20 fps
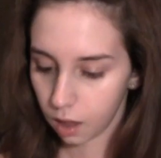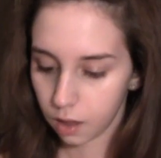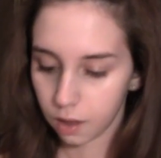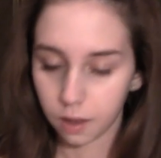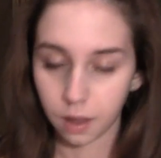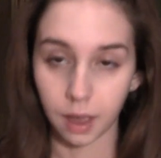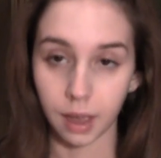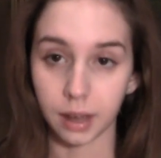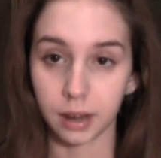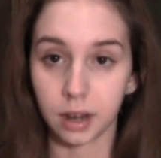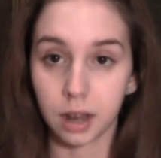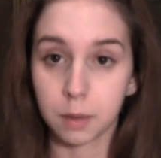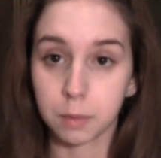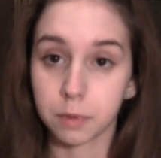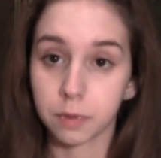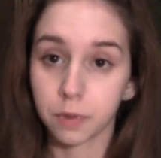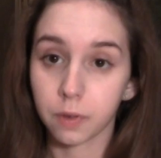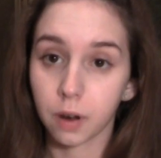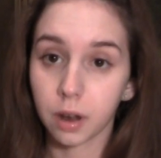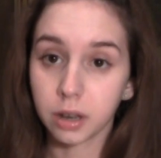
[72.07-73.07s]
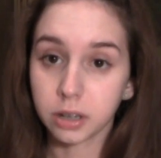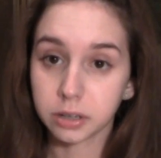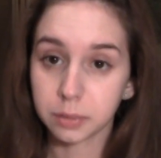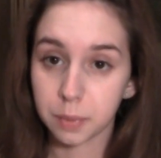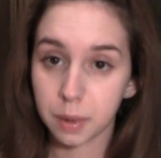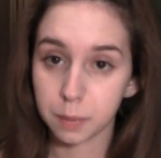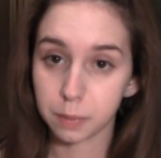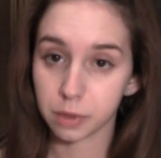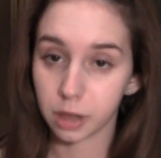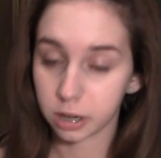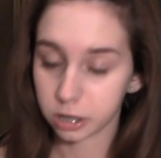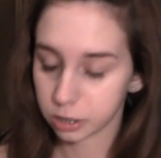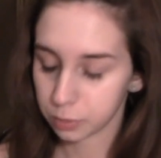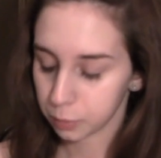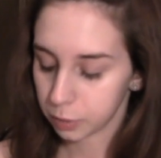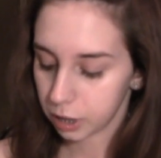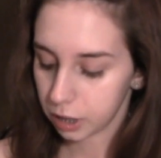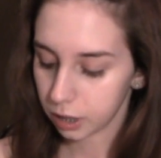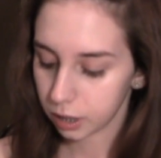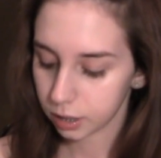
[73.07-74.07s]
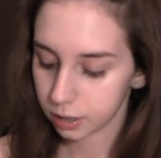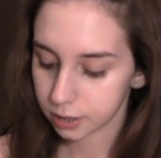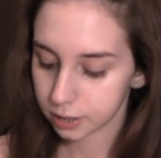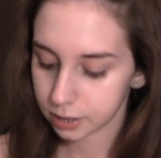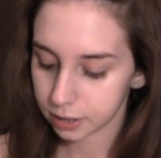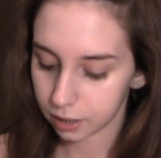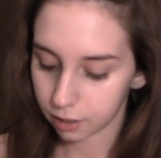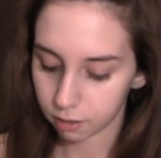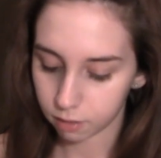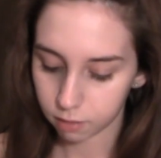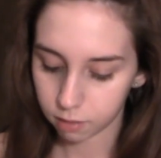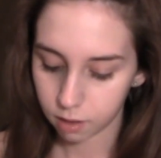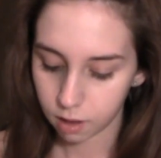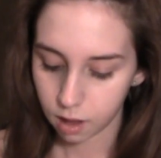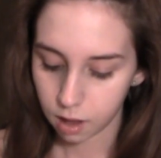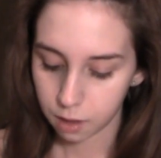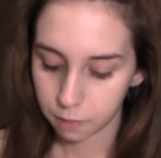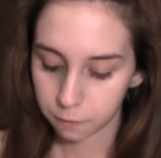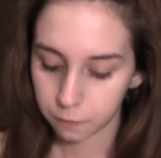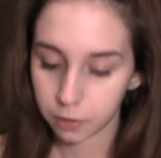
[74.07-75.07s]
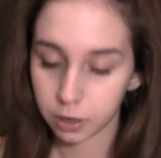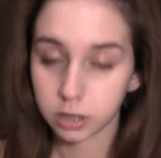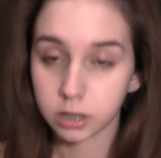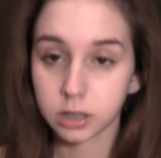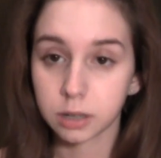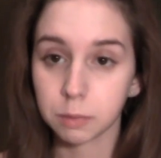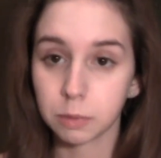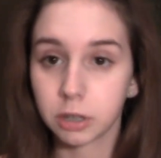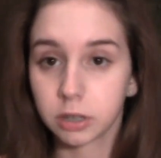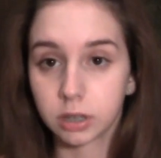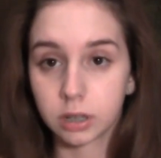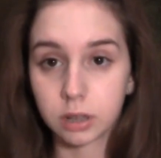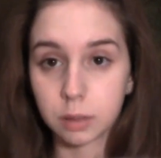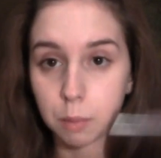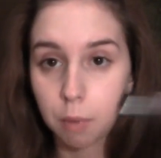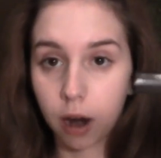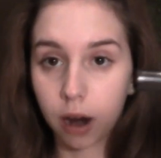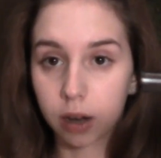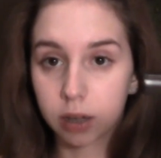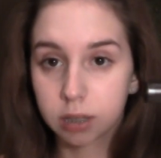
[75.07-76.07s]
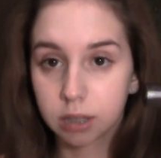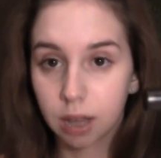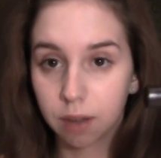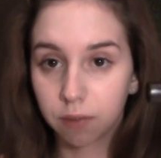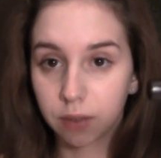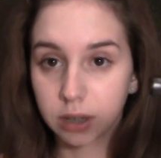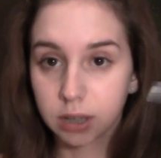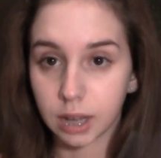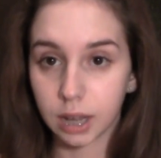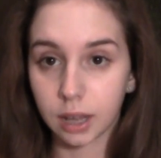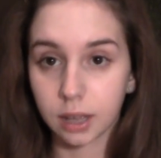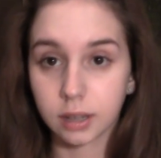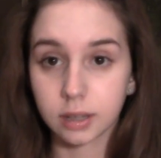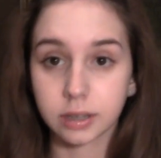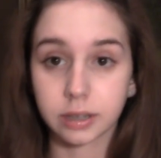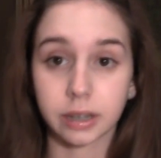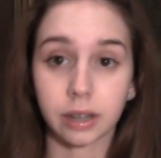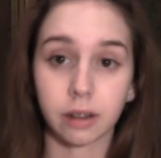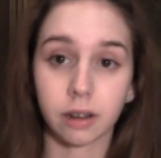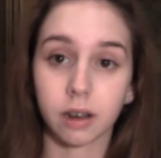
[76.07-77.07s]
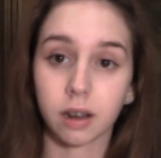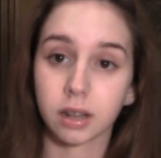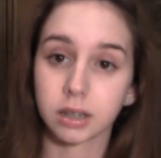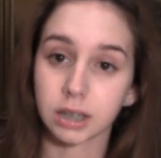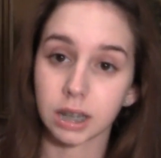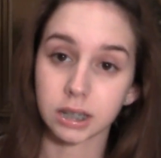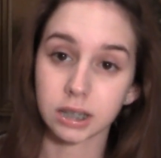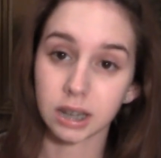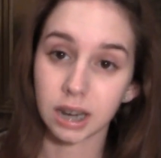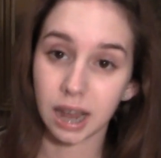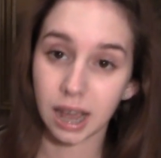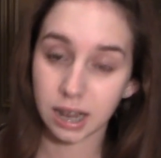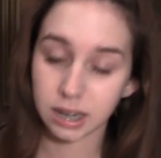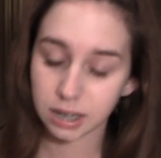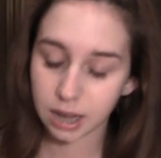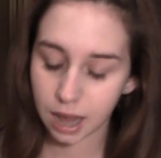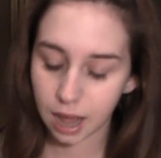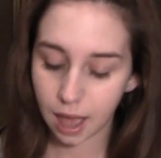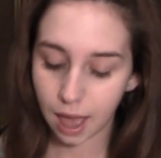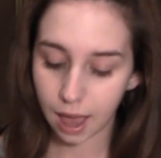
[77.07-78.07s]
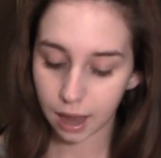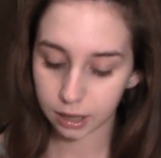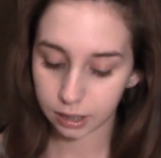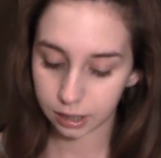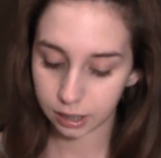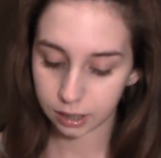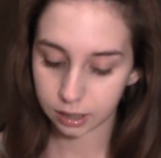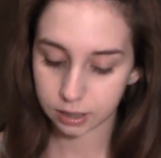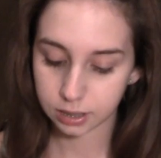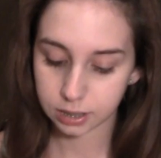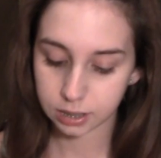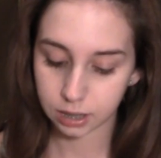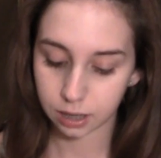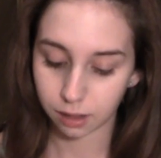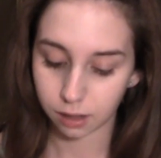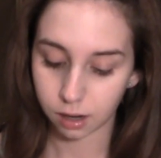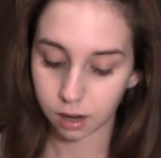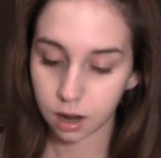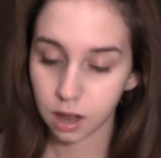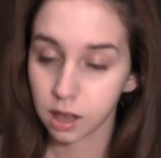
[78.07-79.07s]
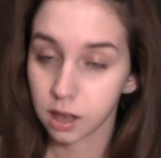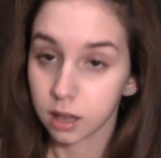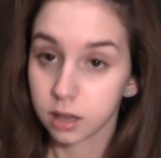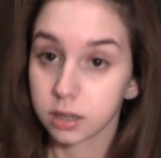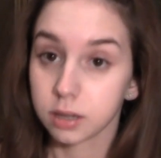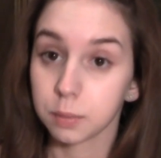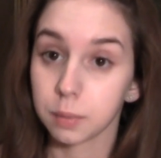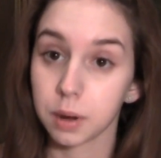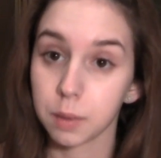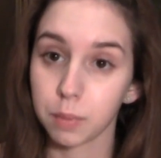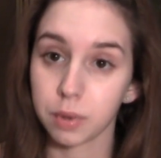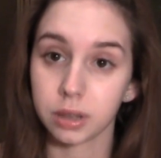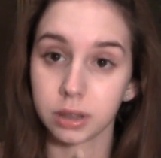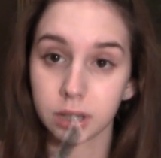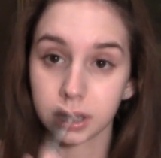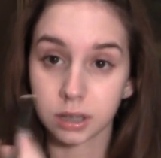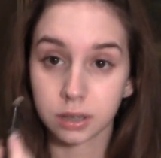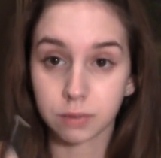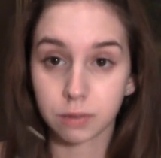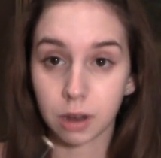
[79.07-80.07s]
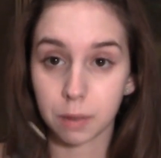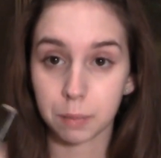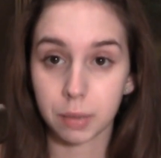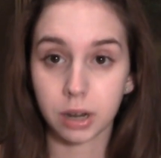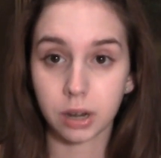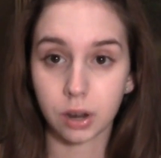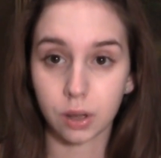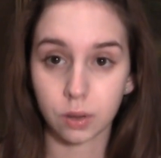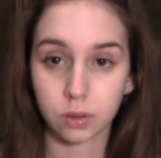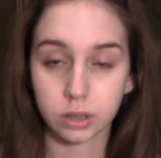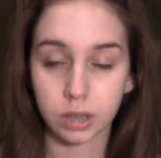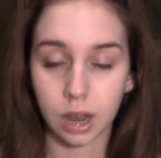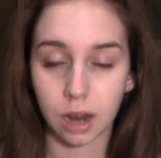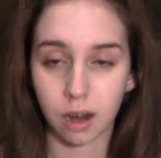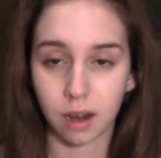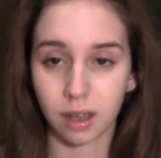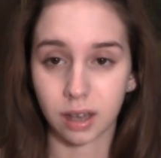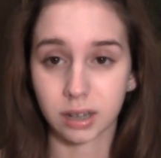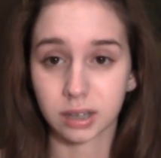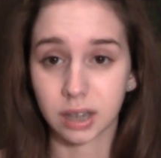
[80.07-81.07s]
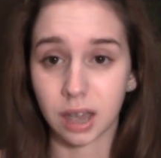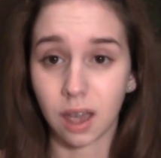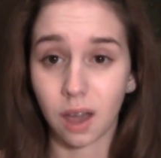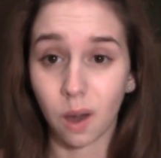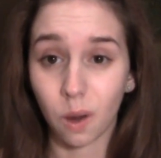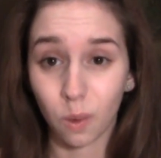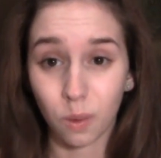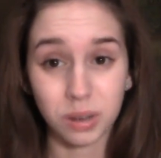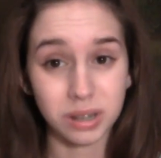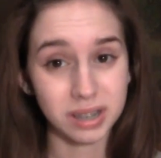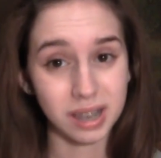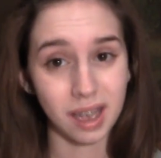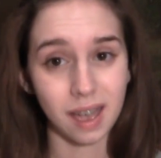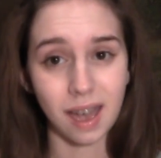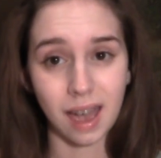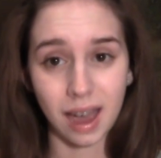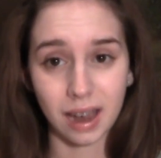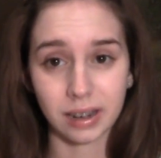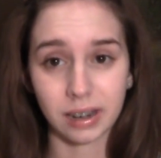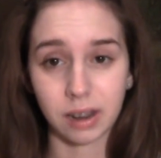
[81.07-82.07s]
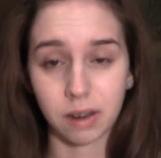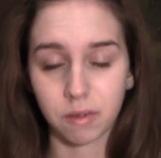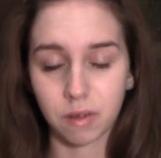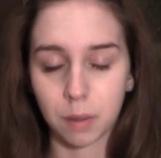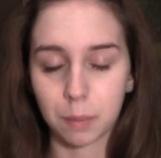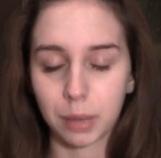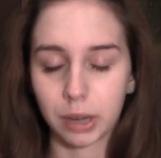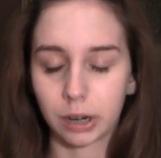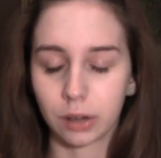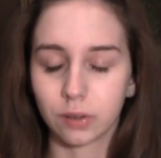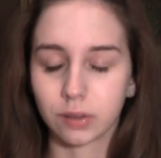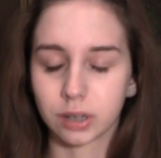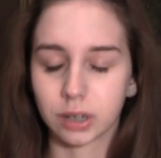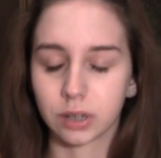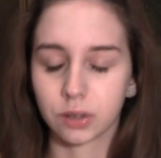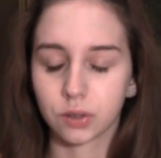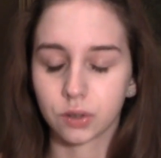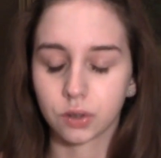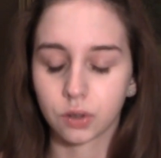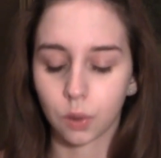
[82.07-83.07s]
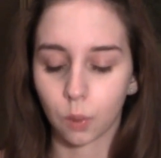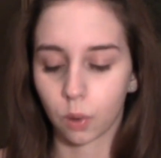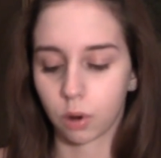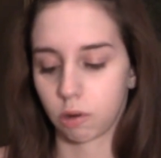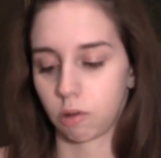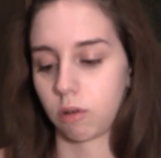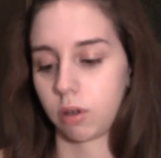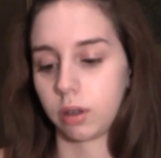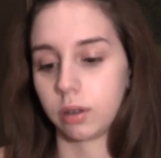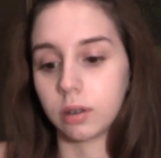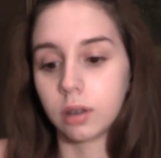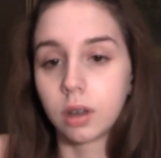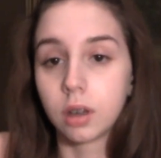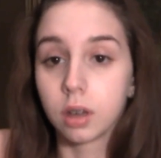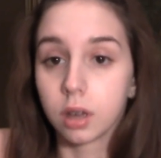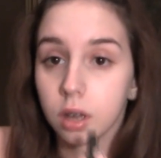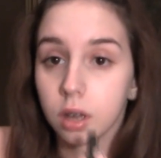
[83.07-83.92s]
Okay, now before I do my blush, I'm going to conceal. First, I'm using the MARC Save the Day Concealer because that's an anti-acne concealer. So I'm going to put this around my nose area because I always get acne around my nose and it's so annoying.